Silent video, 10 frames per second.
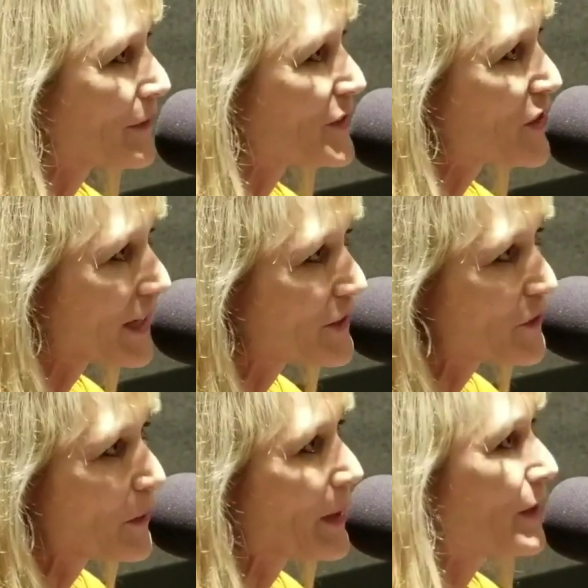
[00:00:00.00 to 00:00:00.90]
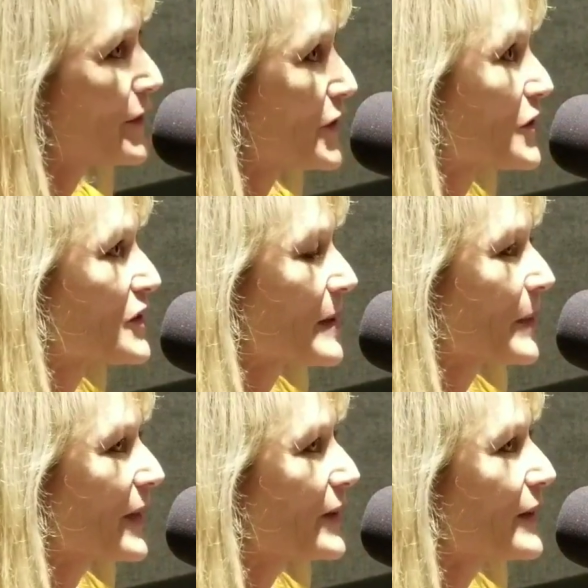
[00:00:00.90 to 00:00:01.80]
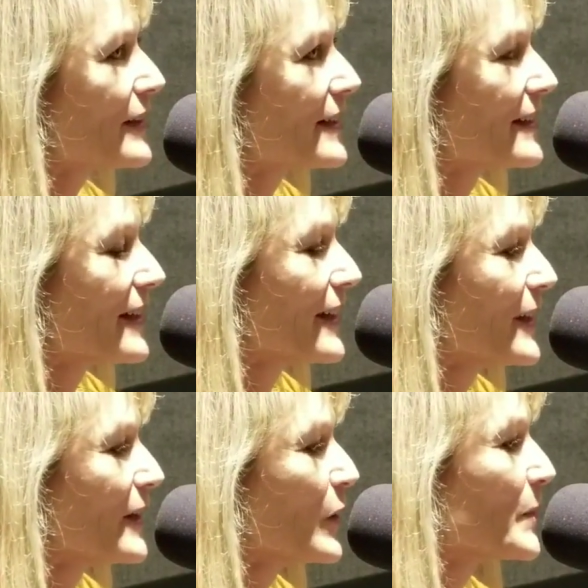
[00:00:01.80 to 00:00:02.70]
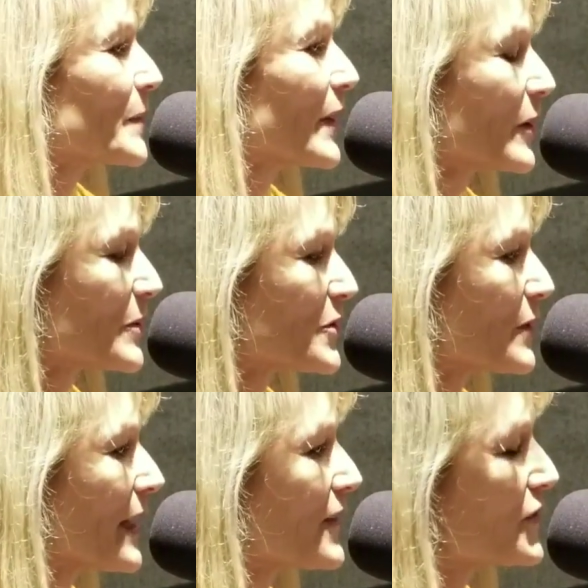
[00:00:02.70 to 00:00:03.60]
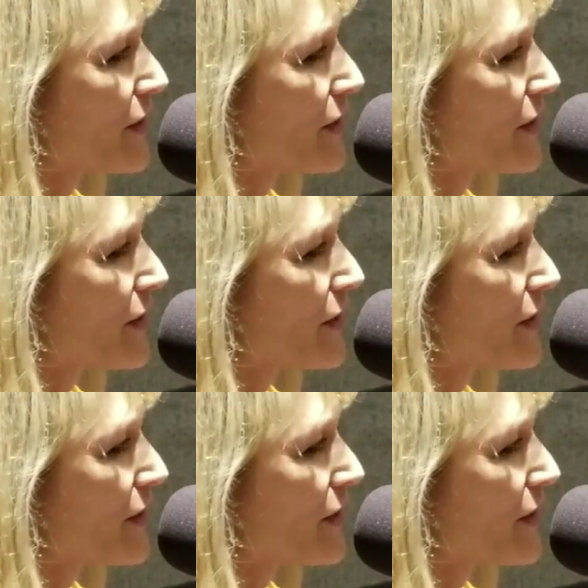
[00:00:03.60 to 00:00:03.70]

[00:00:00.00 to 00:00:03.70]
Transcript: a change for a bakery, to do something good. And I opened my home to an aged